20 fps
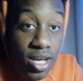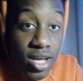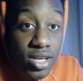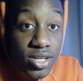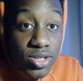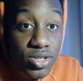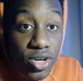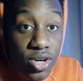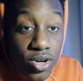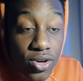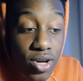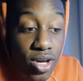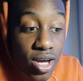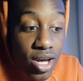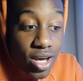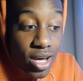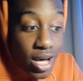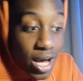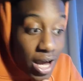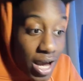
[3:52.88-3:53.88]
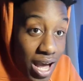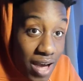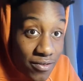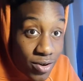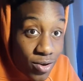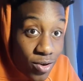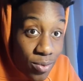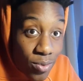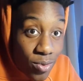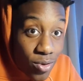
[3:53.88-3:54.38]
So I have a
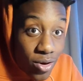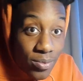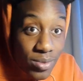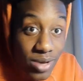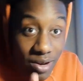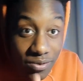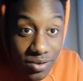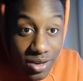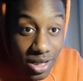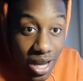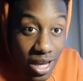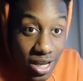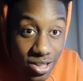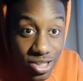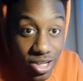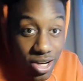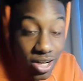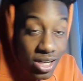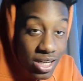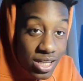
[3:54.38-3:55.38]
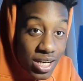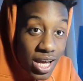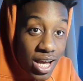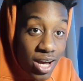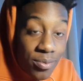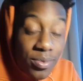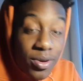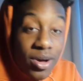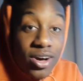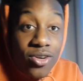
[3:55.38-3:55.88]
lot more I'm definitely like juggling now,
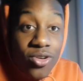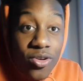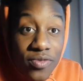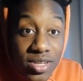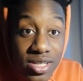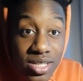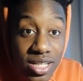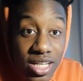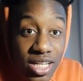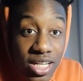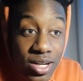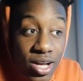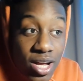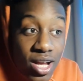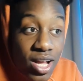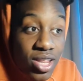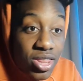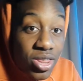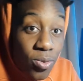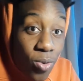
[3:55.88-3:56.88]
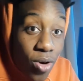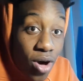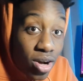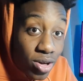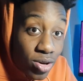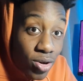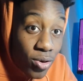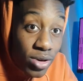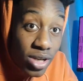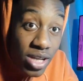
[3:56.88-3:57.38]
but obviously the
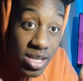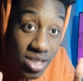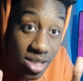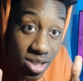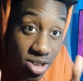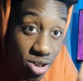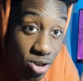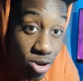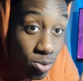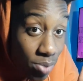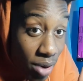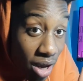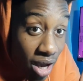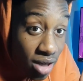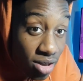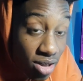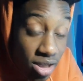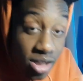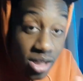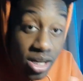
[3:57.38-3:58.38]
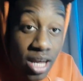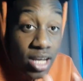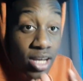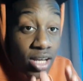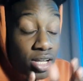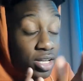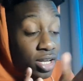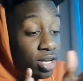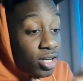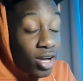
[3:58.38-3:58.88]
workload isn't too bad.
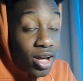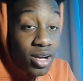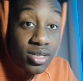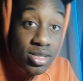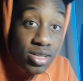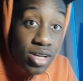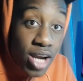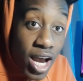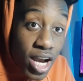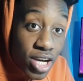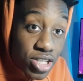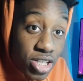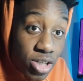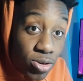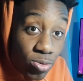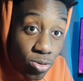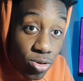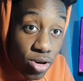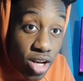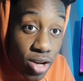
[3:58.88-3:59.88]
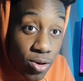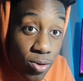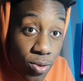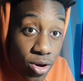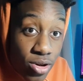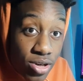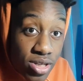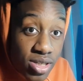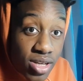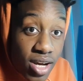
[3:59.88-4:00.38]
The classes are actually really well
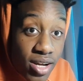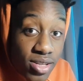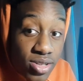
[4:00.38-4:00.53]
designed,